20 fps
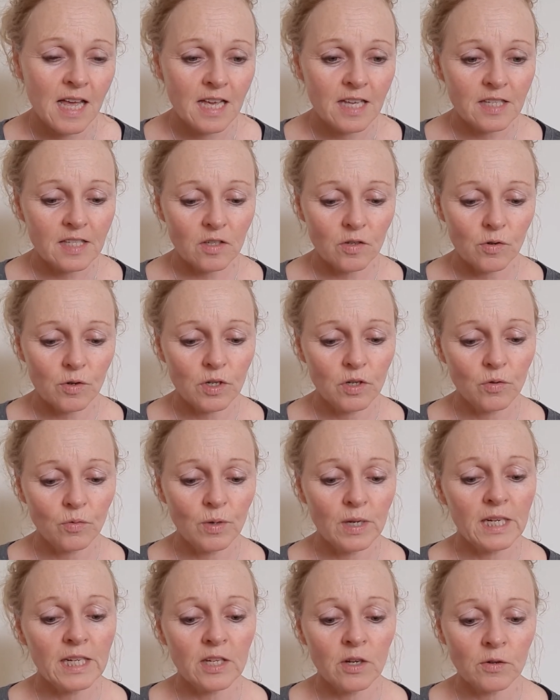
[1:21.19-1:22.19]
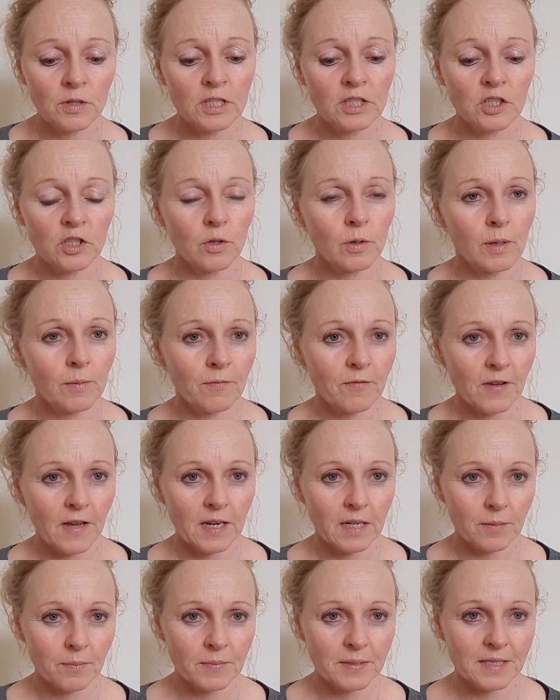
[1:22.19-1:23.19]
So you really only do
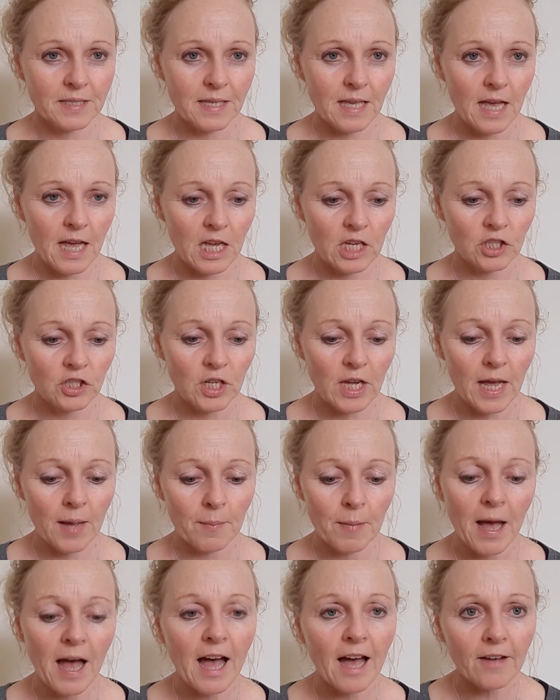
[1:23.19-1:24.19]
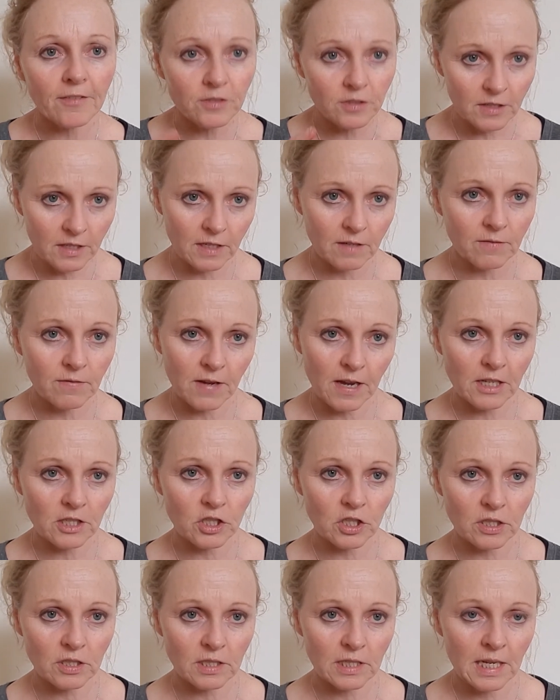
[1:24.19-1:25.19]
lymphatic massage after the
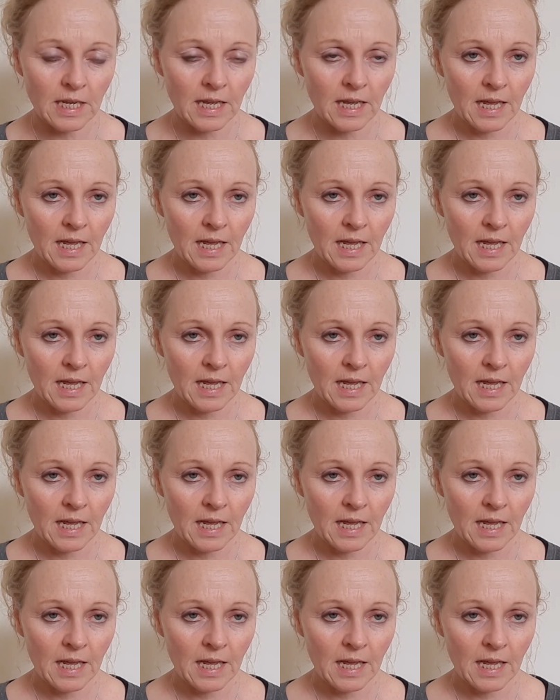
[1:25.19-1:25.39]
infection